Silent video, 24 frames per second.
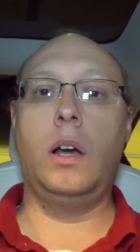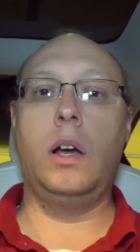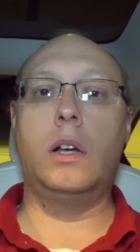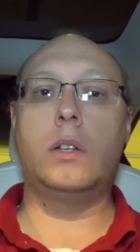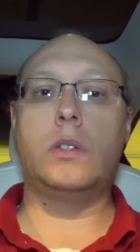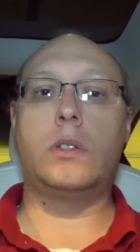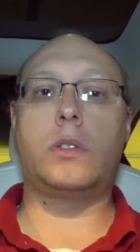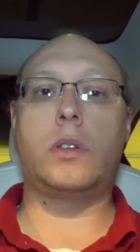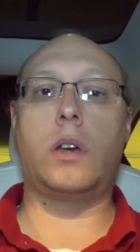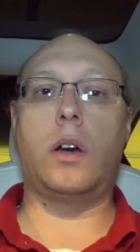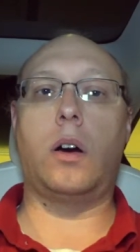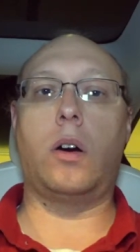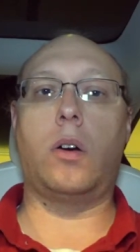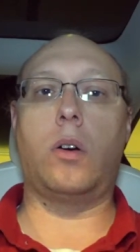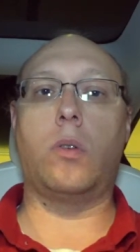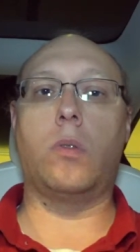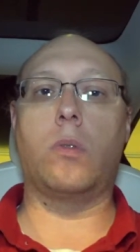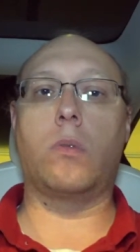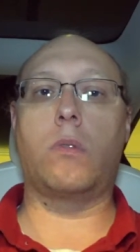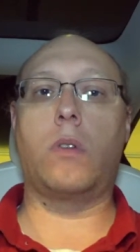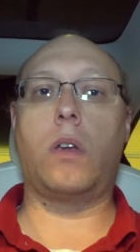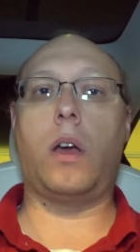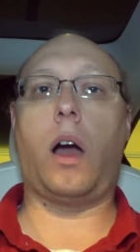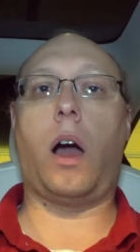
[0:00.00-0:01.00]

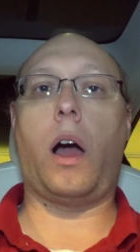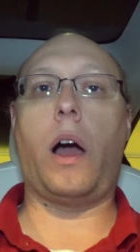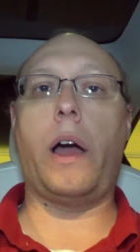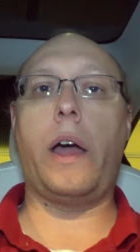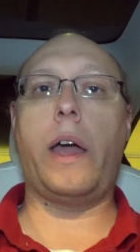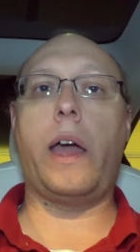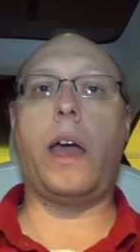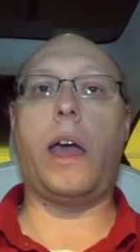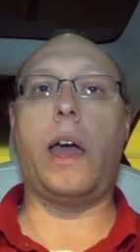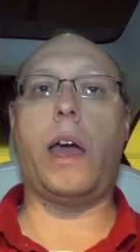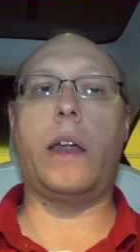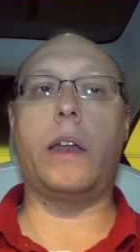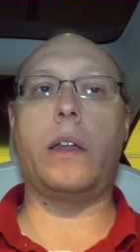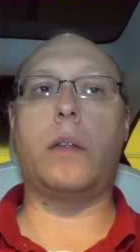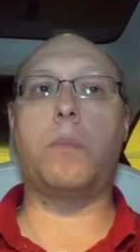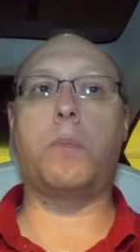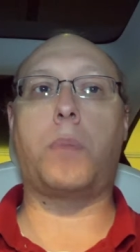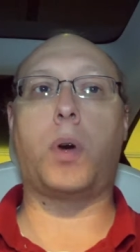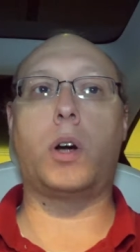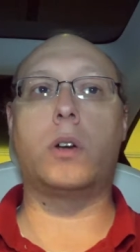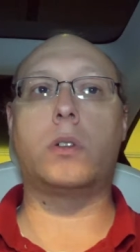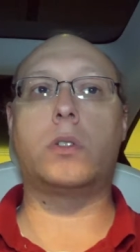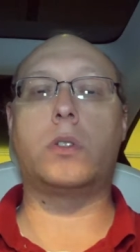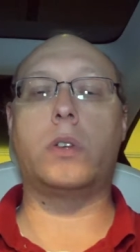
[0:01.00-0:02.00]
So I had
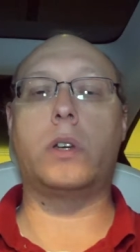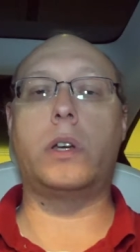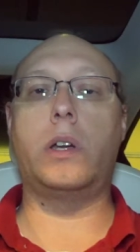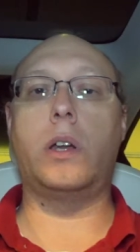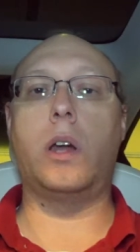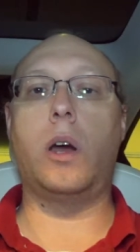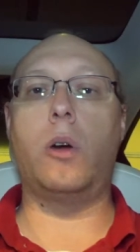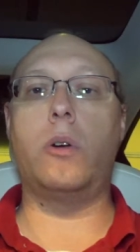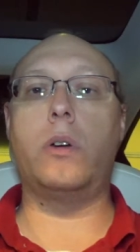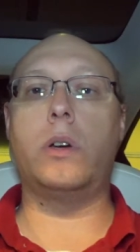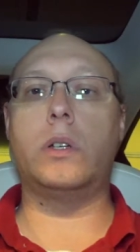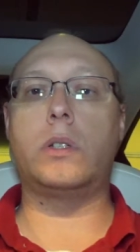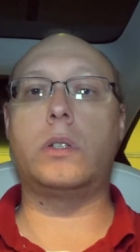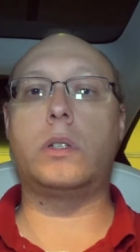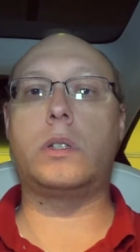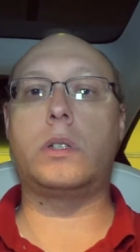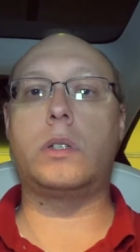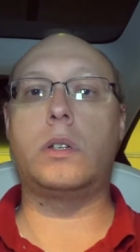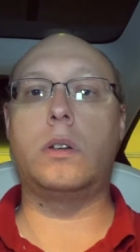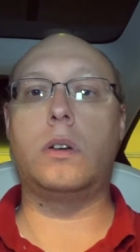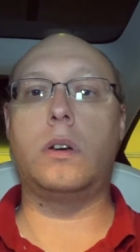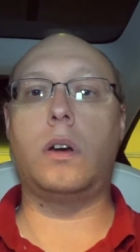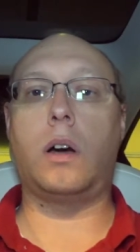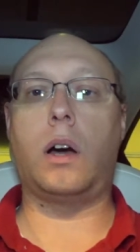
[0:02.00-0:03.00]
personally
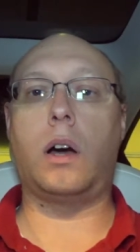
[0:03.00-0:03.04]
noticed